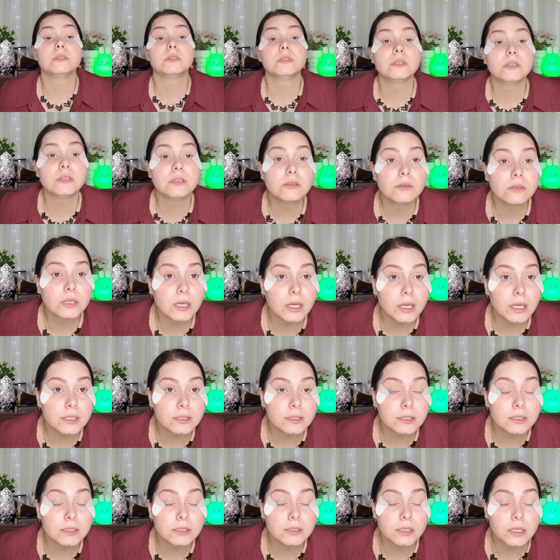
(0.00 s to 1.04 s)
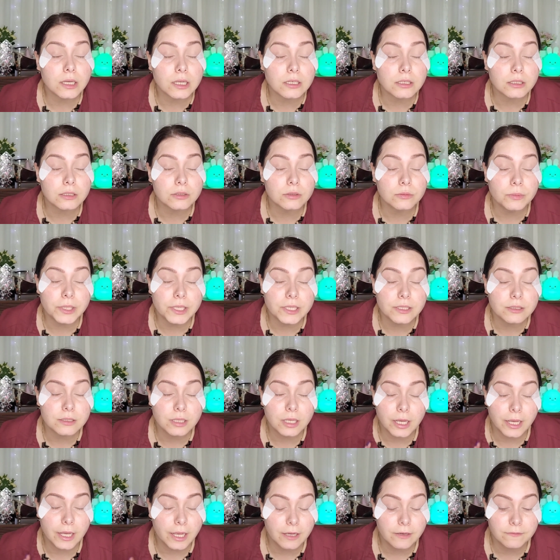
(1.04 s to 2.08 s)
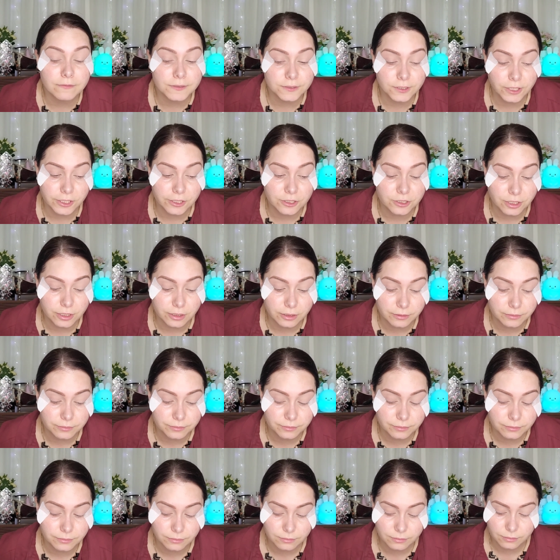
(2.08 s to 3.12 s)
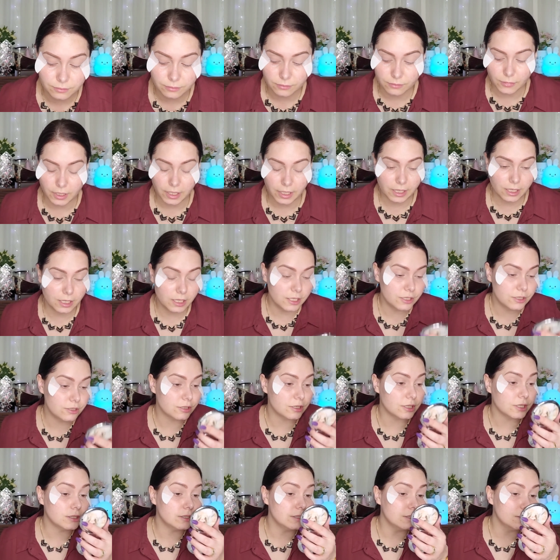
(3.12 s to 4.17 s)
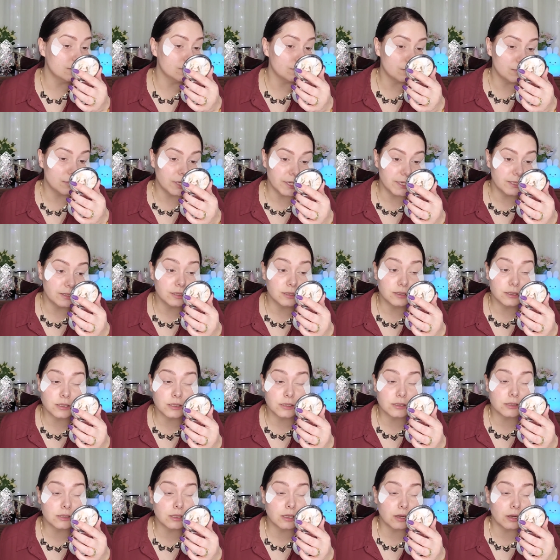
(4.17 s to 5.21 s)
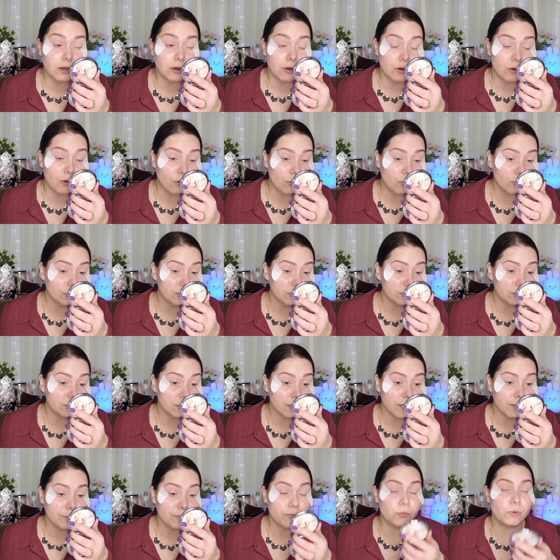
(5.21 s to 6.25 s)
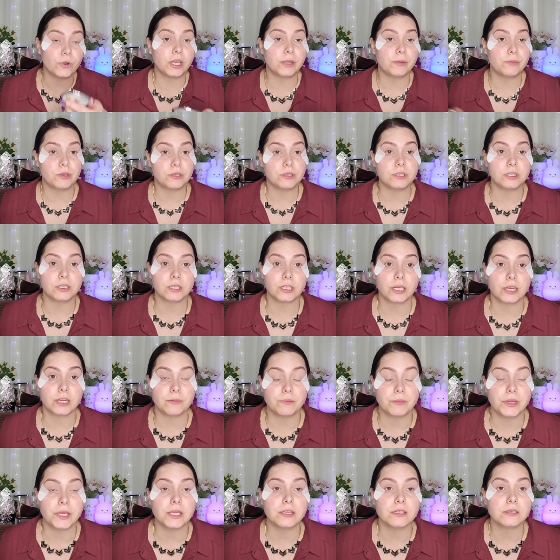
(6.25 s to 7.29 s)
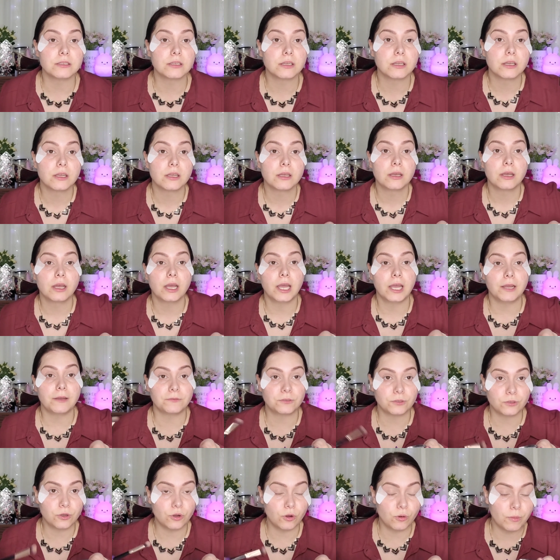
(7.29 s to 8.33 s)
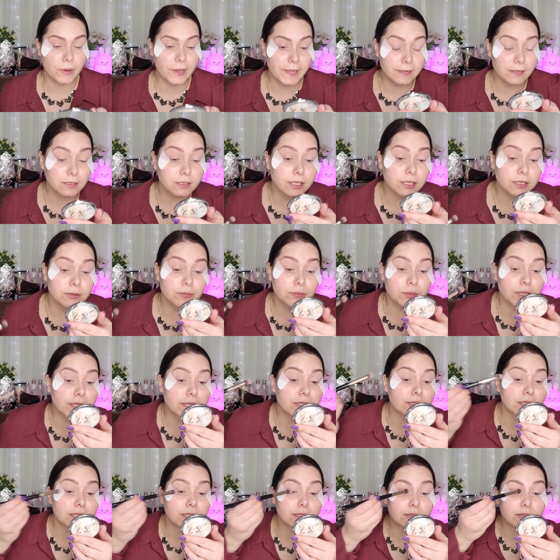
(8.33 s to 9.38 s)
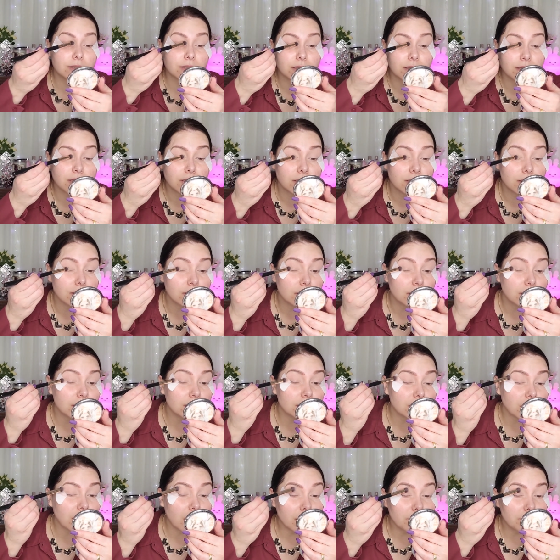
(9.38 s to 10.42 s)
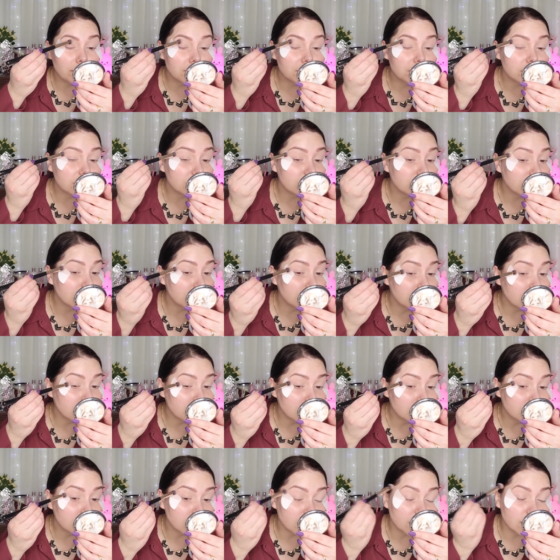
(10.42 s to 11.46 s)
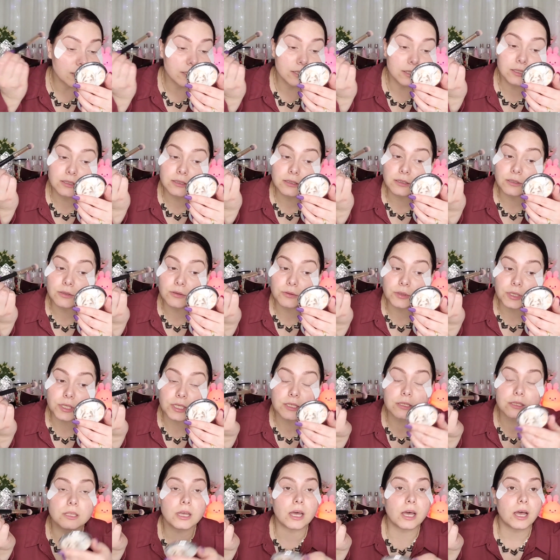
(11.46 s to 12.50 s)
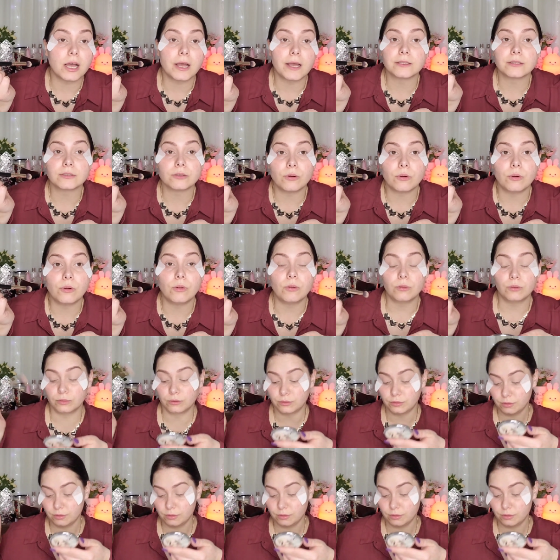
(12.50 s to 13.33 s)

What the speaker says: Look at this eyeshadow base. I haven't touched it. I literally didn't blend it because all the time when I'm using an eye base, I have to go back and blend it. It's absolutely nothing. It didn't crease at all.